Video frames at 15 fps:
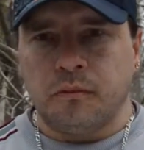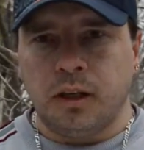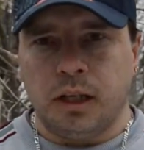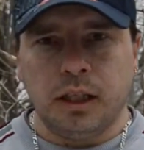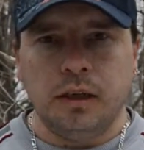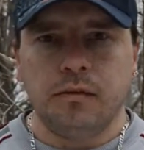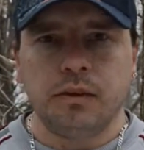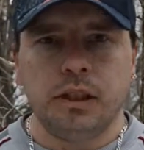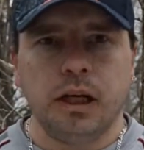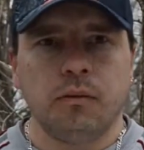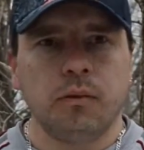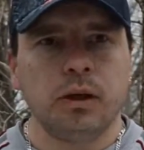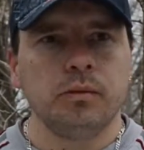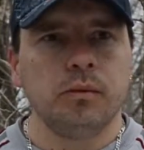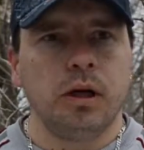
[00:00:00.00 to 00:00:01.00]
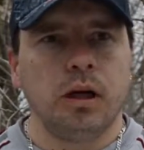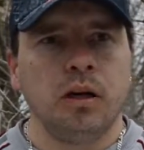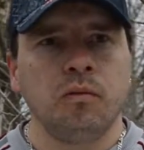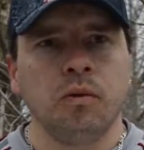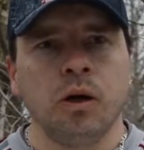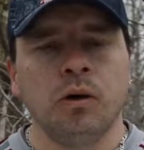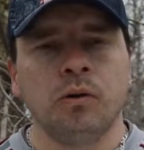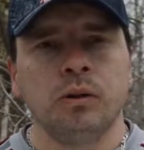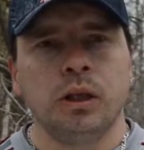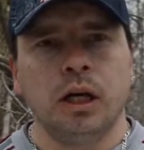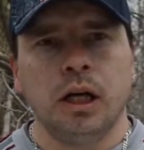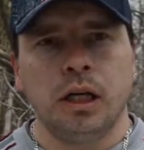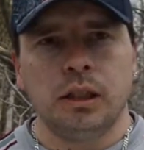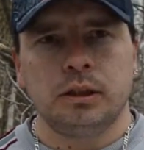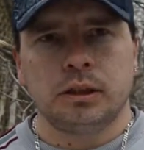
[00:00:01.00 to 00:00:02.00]
Like, even that one road,
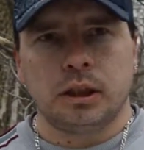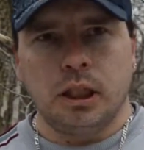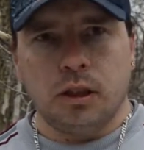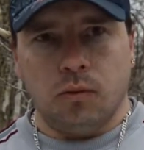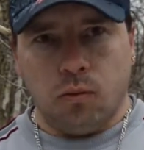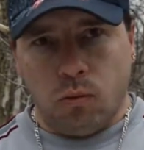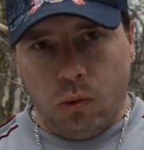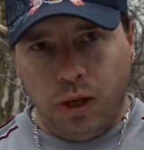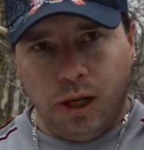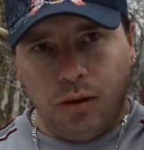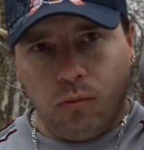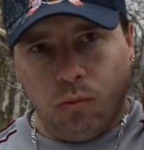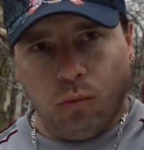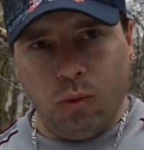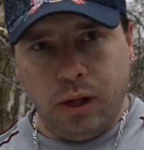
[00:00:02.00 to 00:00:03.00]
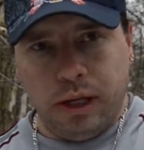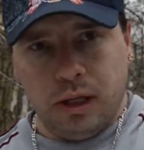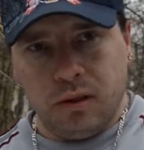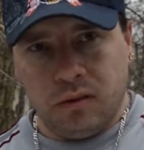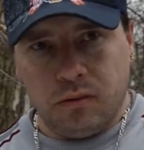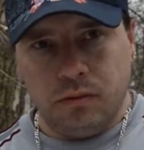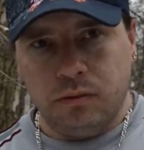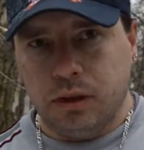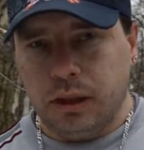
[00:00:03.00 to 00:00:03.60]
it's like way old.